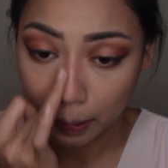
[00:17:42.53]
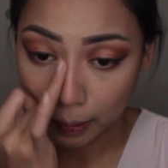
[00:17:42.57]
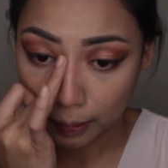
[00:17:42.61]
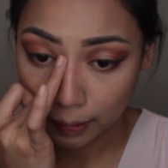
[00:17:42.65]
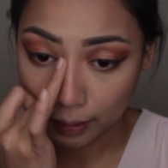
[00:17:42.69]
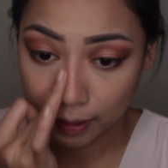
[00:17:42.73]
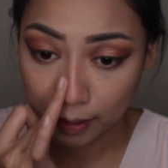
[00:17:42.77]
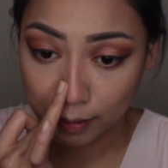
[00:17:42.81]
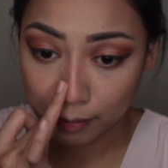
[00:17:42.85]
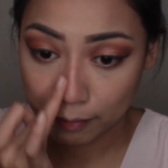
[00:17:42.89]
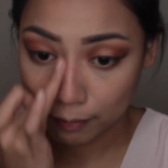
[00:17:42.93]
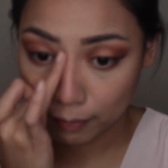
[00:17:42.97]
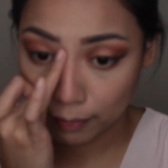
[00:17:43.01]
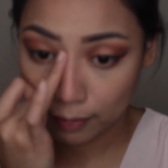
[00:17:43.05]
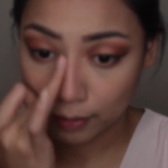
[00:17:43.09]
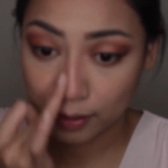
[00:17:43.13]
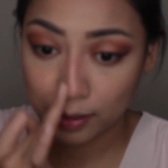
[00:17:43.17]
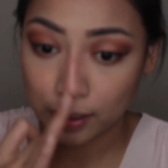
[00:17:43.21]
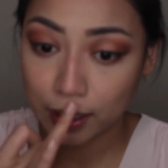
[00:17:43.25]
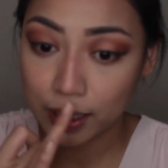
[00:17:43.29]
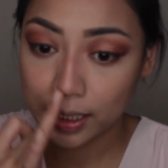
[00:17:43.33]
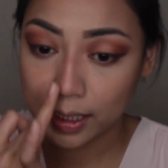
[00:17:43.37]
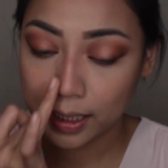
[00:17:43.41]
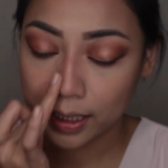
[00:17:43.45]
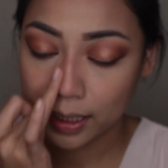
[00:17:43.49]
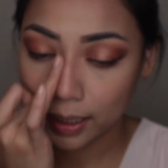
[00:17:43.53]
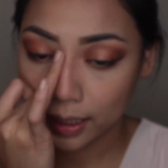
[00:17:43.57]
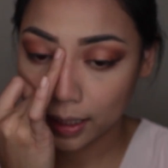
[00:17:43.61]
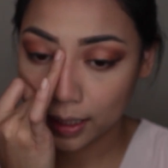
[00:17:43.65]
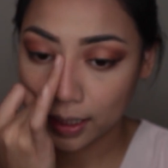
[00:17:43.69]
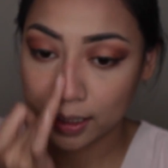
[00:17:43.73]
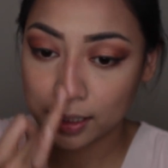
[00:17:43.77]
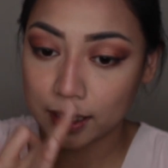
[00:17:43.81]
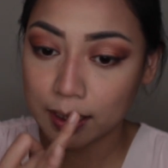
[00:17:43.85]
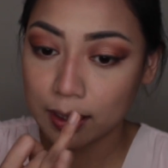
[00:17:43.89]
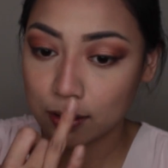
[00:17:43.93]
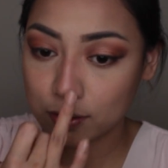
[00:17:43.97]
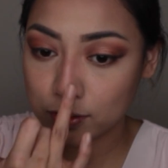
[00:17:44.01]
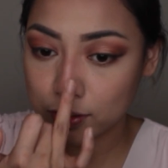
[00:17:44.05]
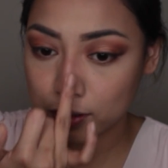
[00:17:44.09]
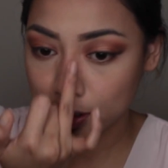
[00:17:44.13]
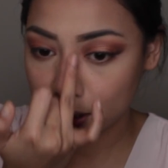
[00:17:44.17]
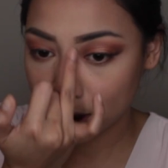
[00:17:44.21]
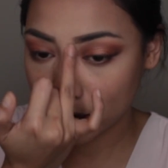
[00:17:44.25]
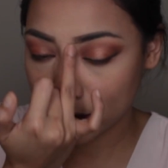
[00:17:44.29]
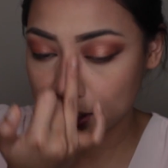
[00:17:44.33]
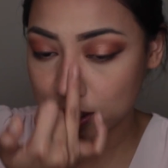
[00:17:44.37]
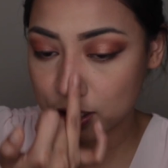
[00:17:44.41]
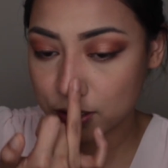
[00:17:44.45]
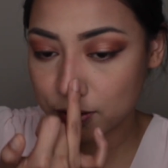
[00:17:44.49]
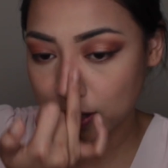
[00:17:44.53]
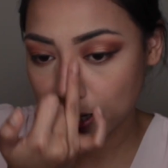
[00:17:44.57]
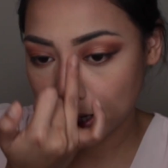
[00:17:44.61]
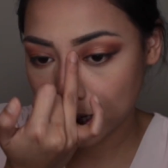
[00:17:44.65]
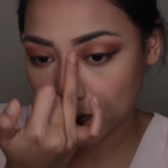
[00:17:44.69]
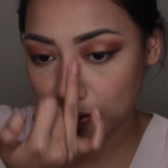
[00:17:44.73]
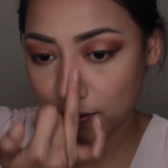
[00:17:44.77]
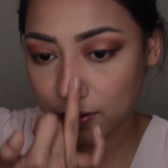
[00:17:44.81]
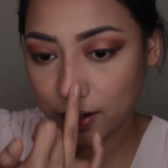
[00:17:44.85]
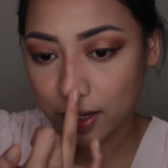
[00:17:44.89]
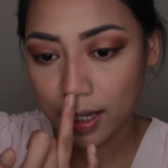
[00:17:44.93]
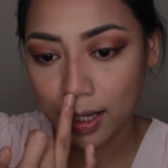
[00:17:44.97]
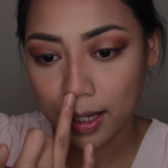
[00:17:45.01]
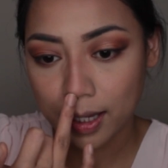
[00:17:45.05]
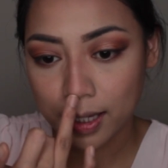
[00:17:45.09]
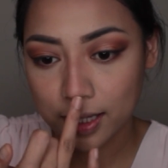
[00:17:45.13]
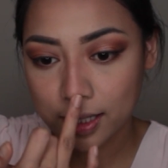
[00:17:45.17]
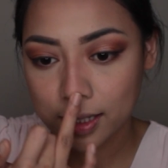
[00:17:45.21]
Don't worry, don't judge right away.